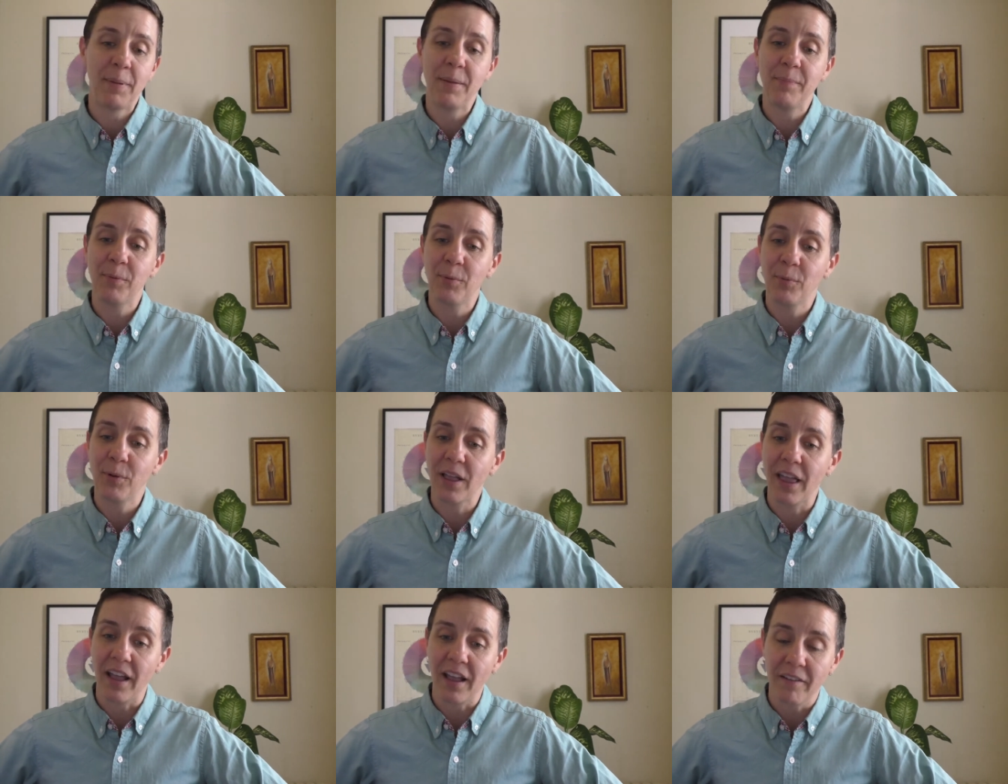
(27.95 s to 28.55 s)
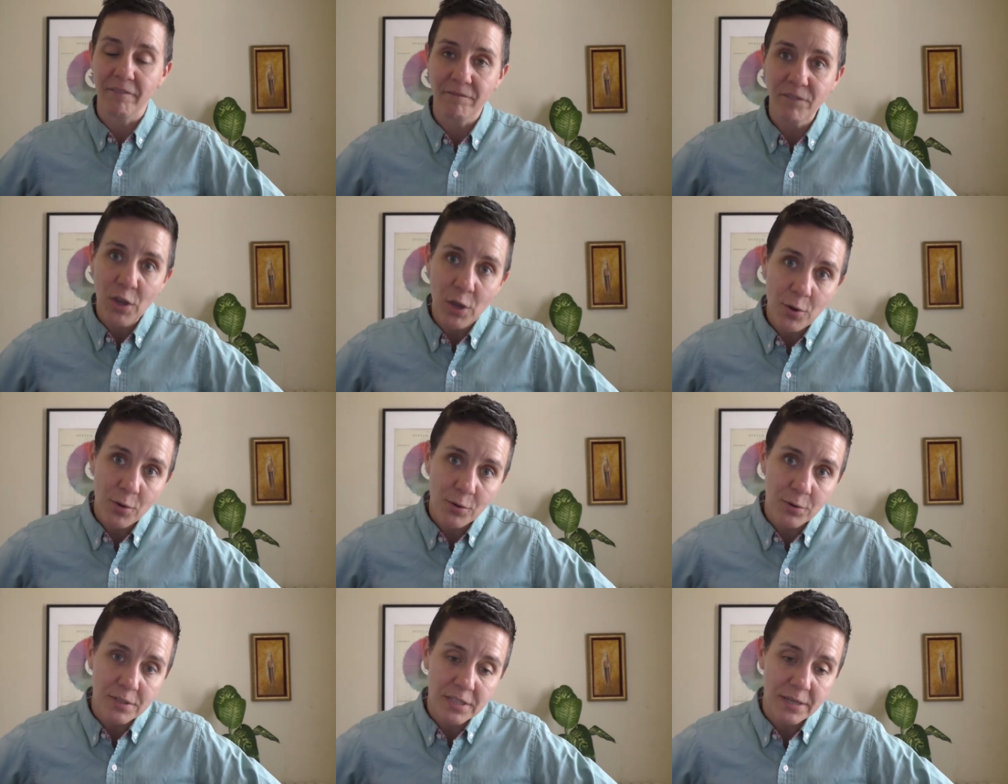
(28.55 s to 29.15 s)
People will get
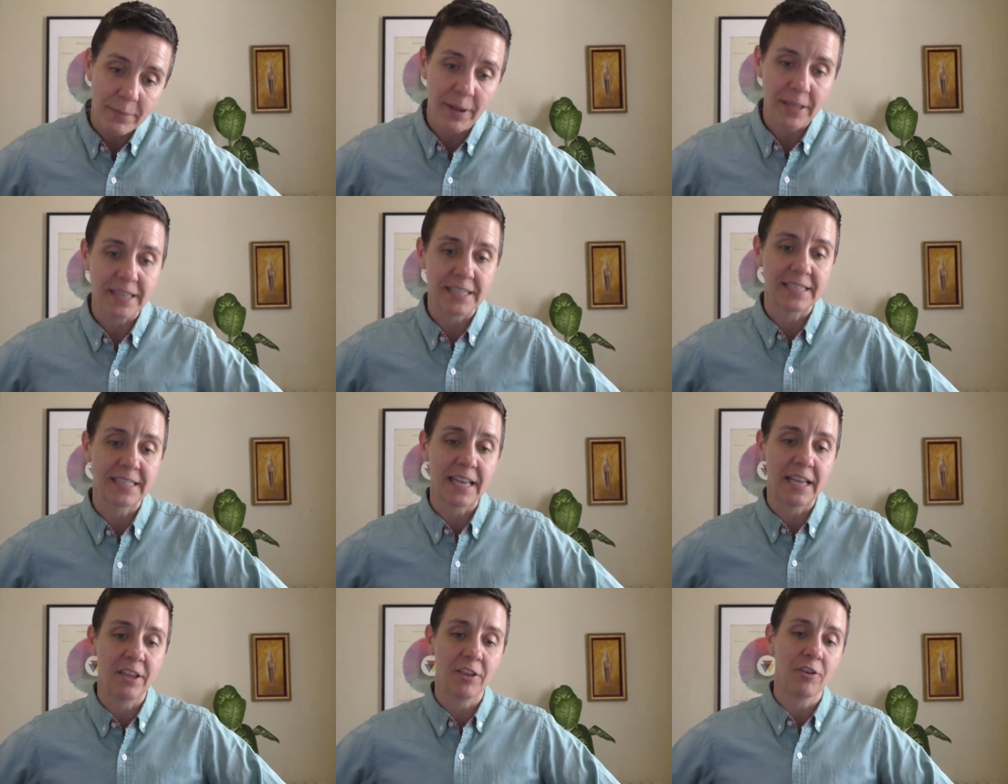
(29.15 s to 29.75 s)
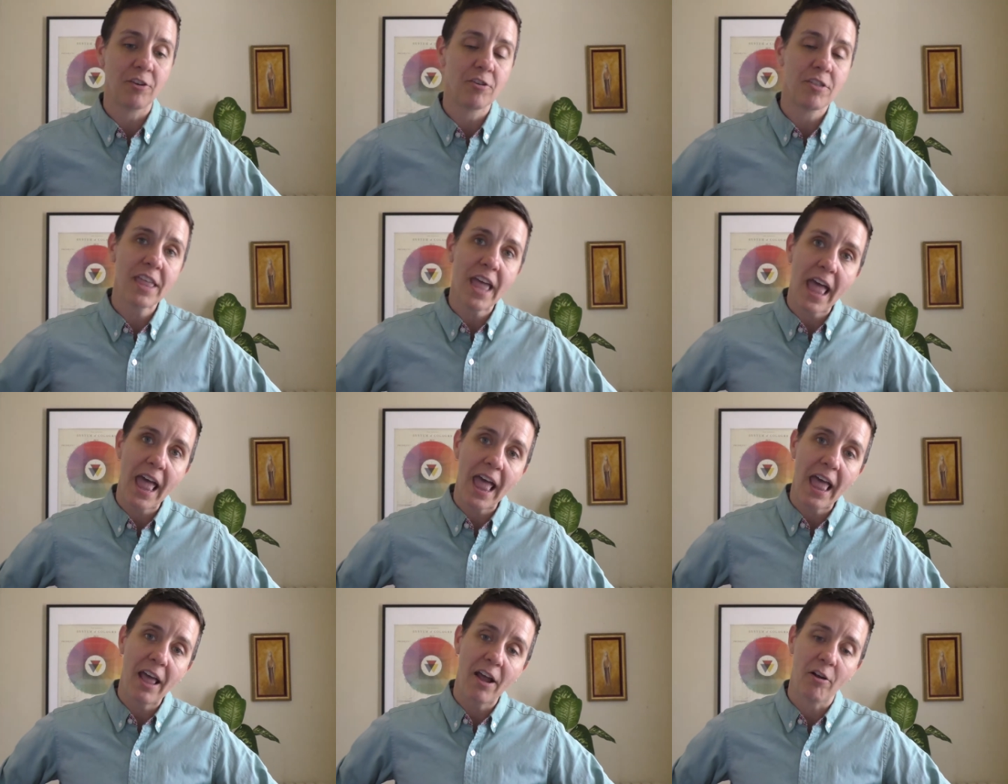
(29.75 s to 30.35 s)
confused about the singular
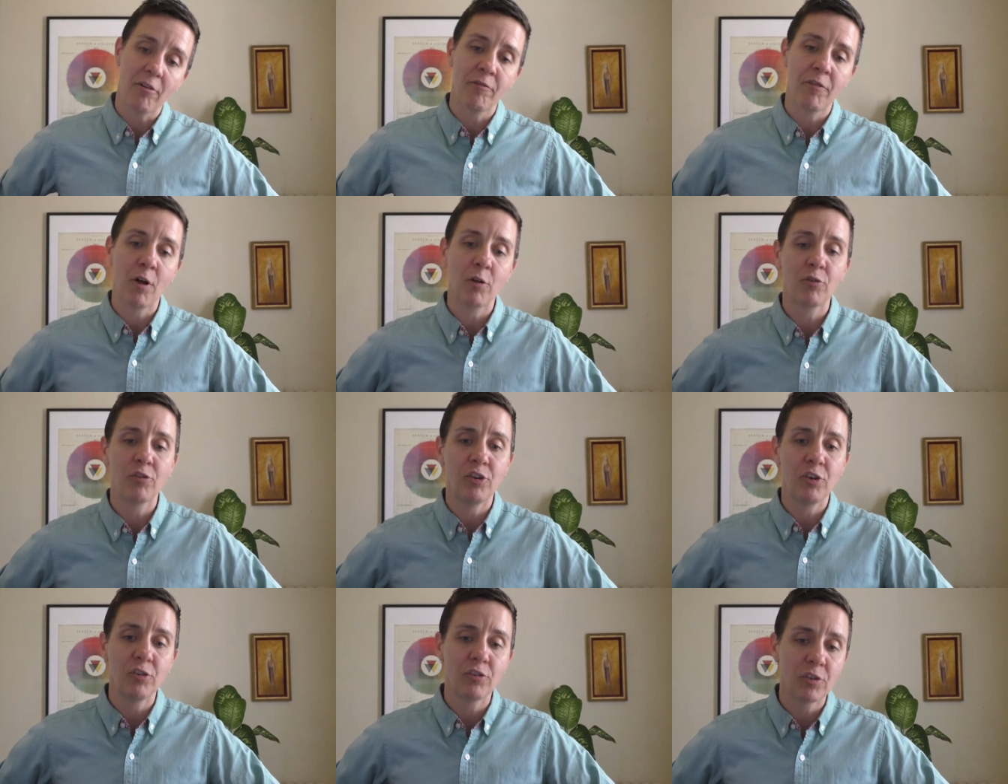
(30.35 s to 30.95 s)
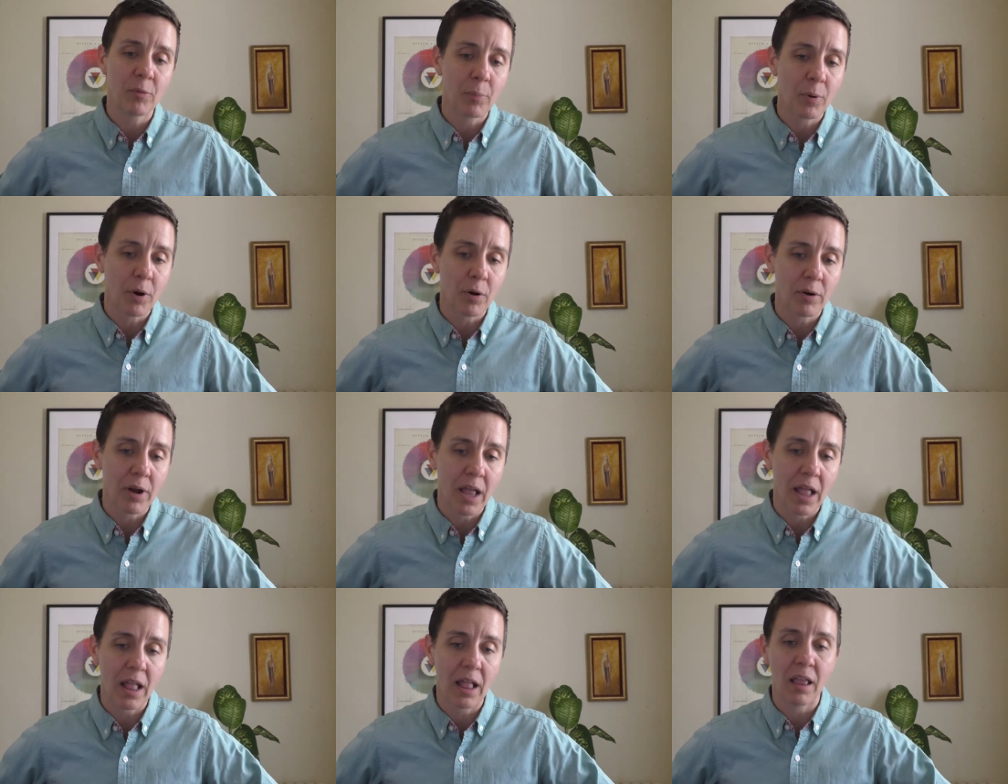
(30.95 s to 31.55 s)
they, or folks use a
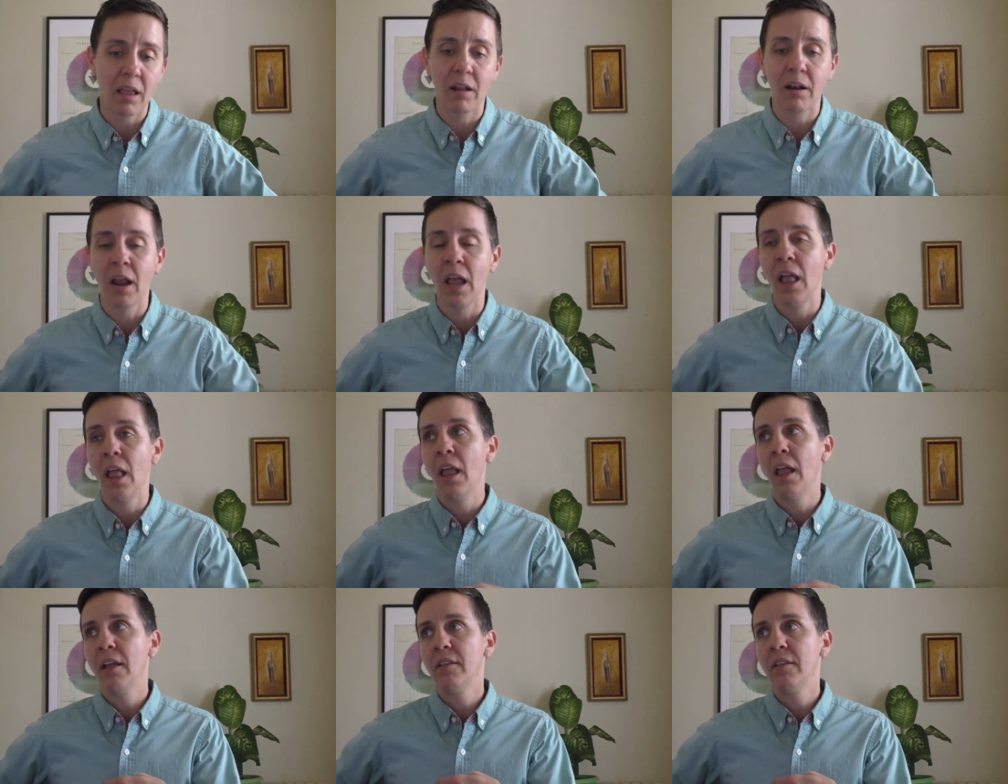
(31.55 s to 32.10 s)
pronoun